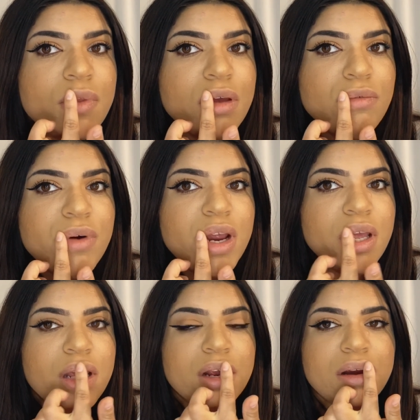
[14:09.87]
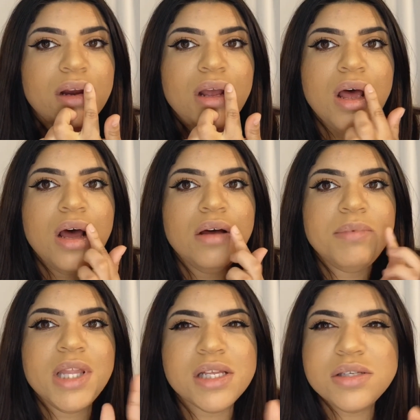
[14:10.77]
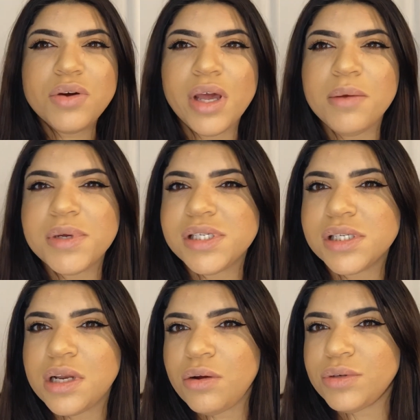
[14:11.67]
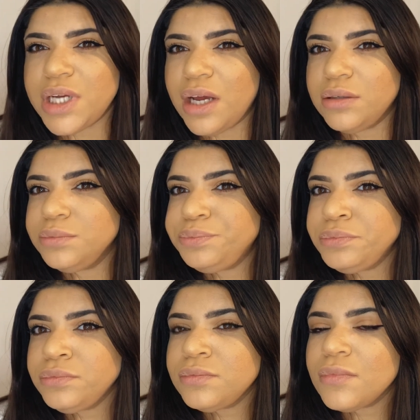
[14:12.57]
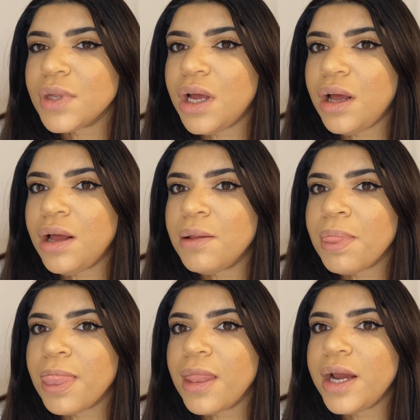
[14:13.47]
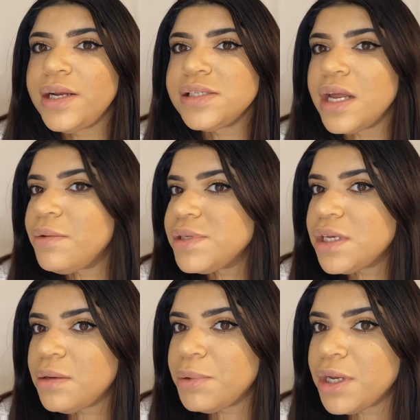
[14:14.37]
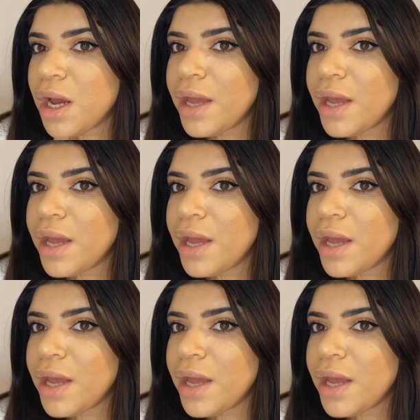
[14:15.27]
right here, but that's okay because it's gonna go down. I decided I wasn't gonna